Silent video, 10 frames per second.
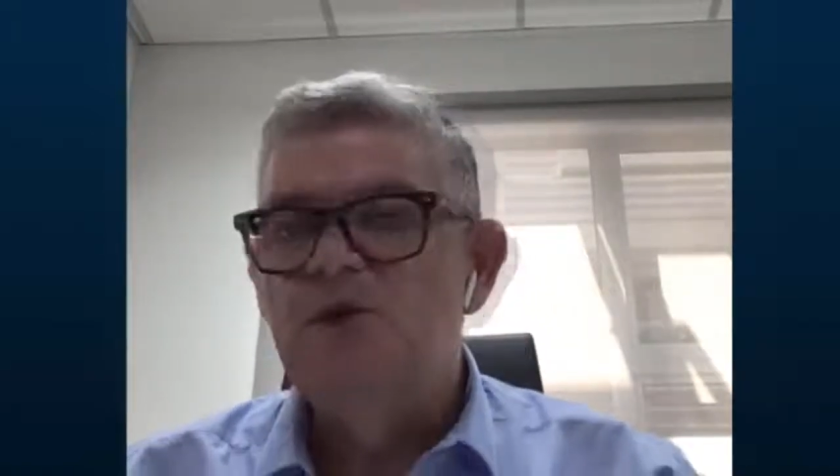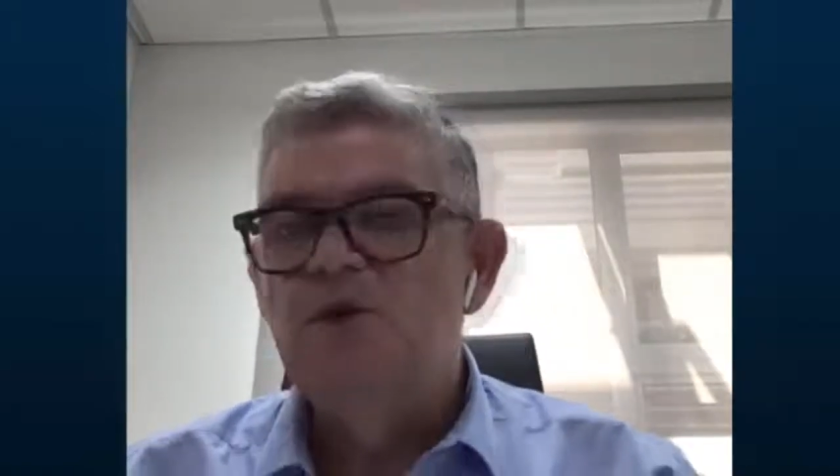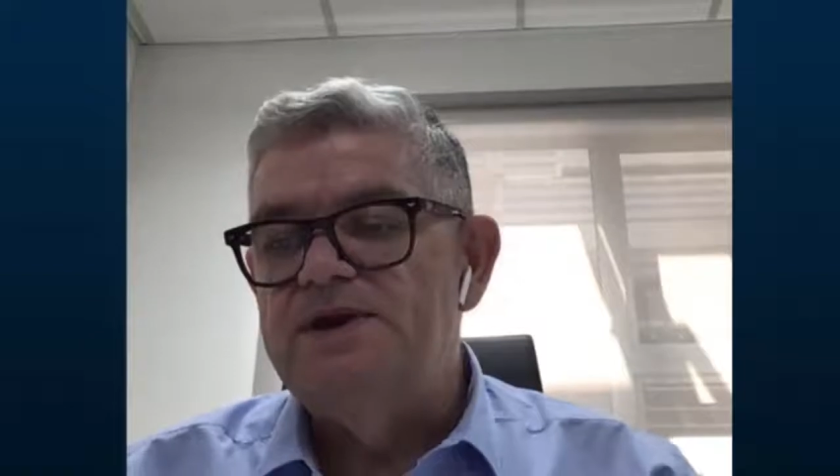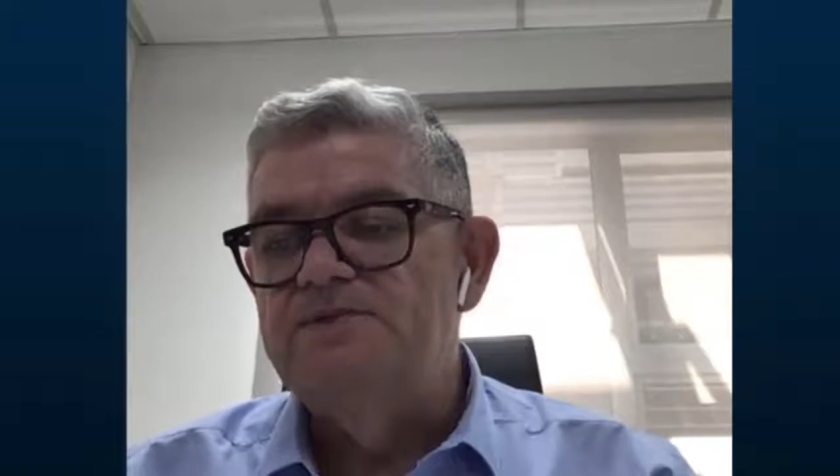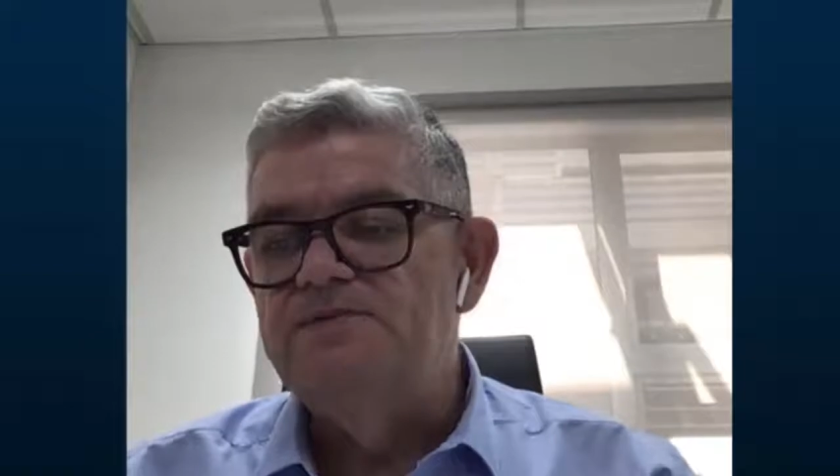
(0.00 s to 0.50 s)

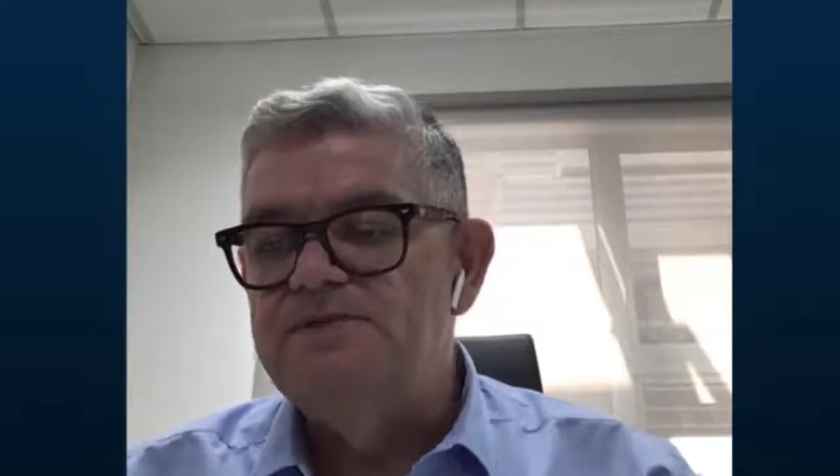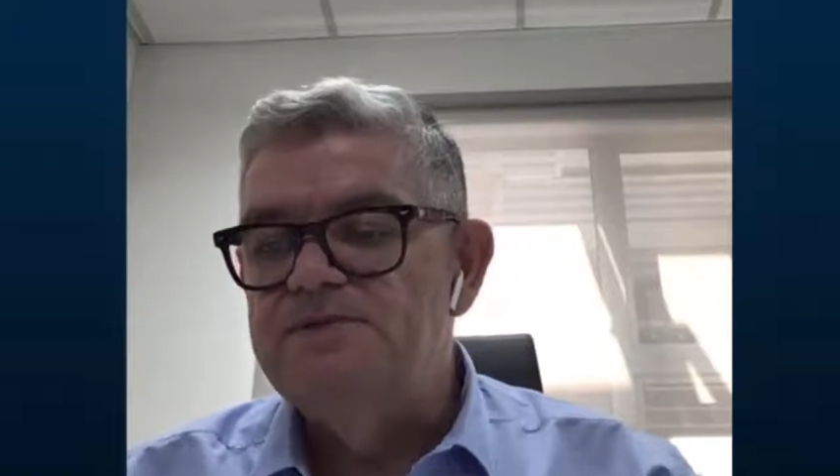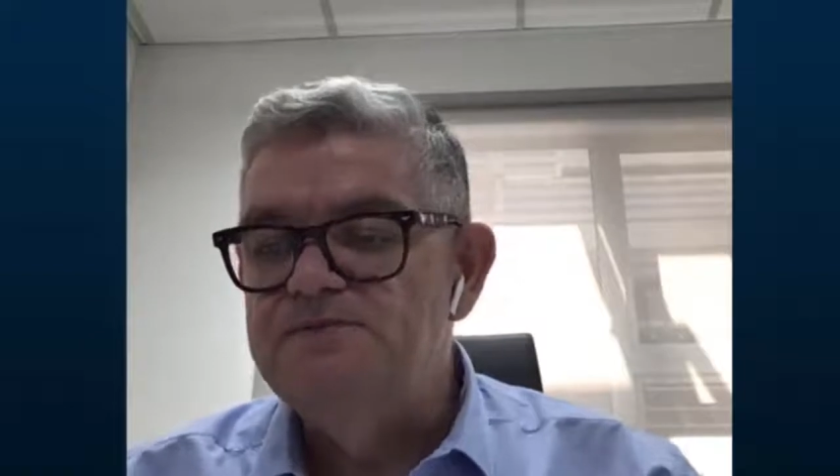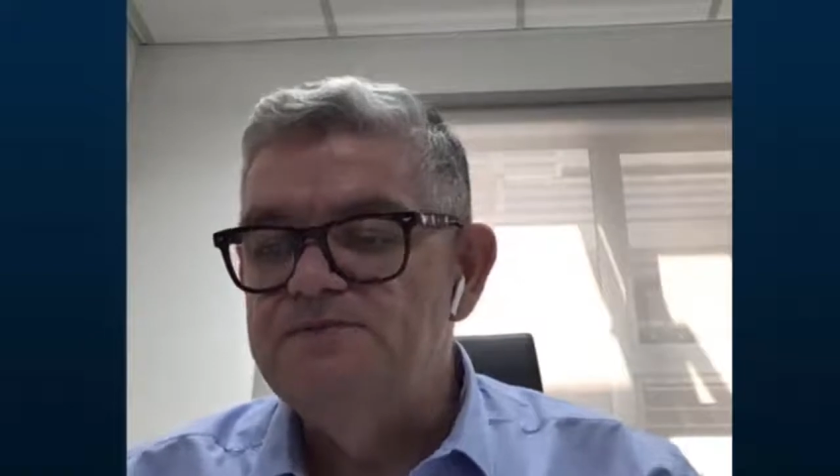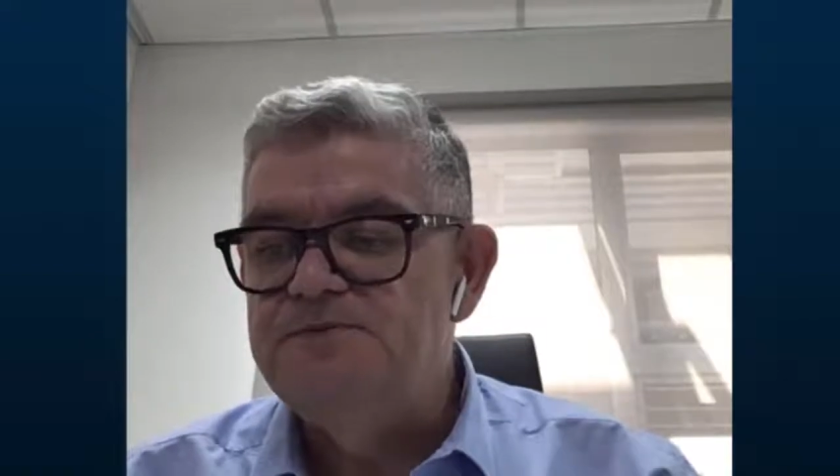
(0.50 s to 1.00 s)
When
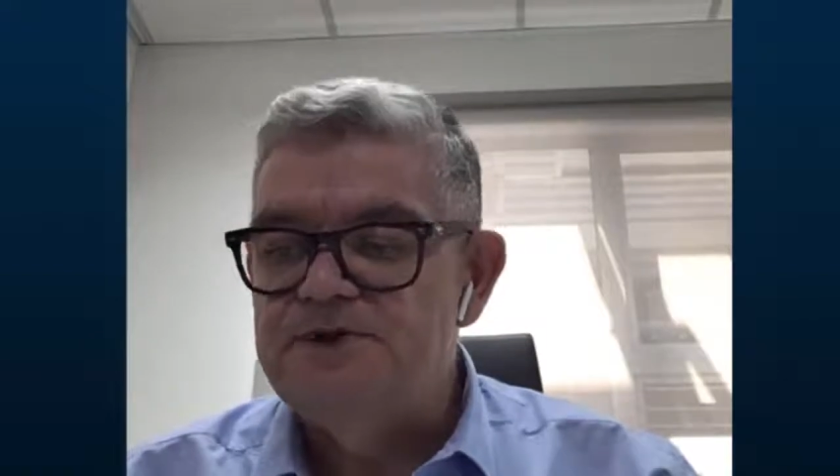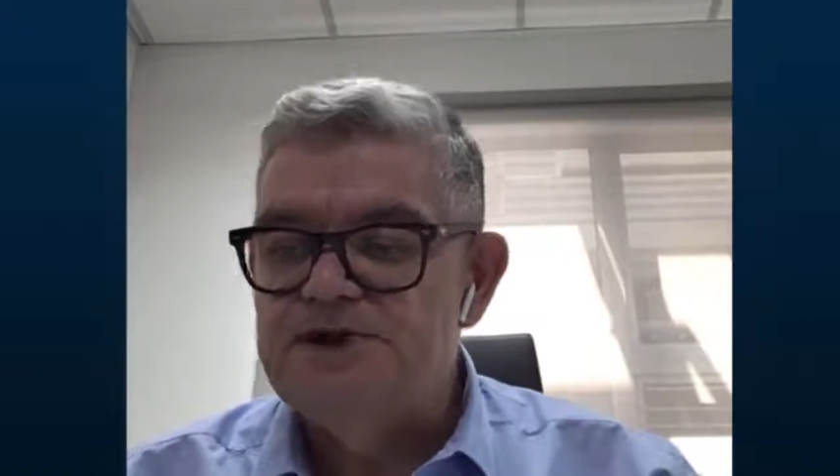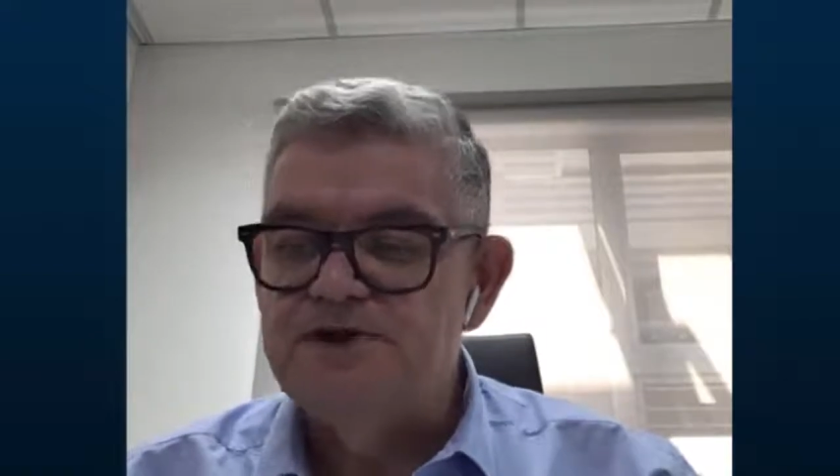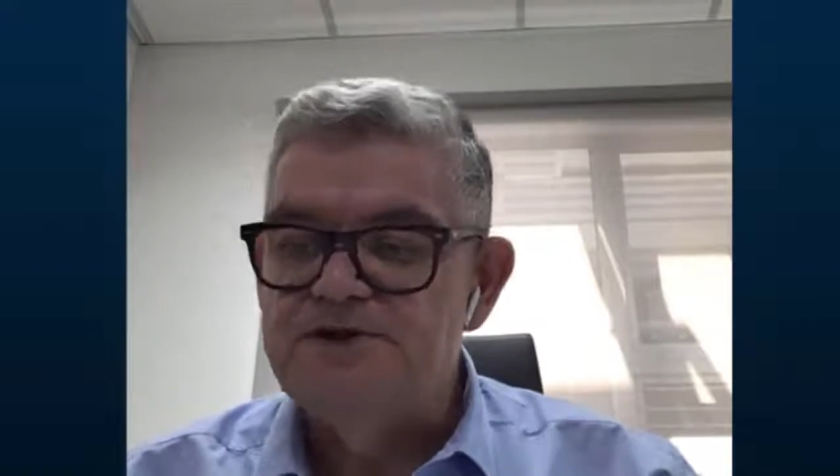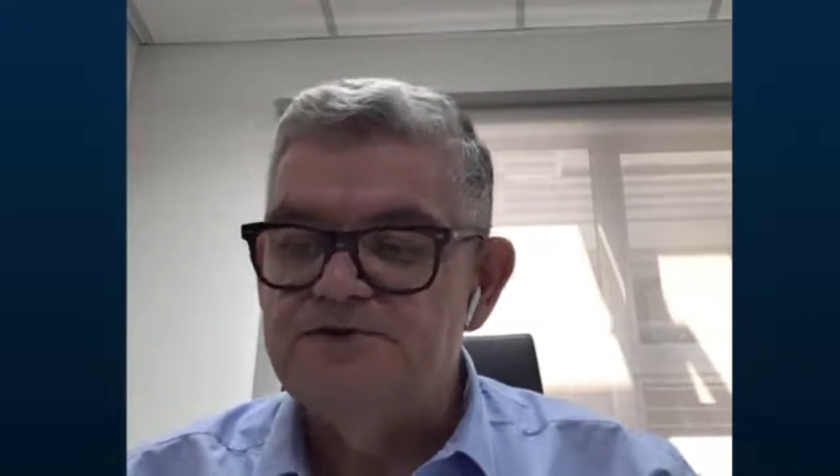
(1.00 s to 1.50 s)
we look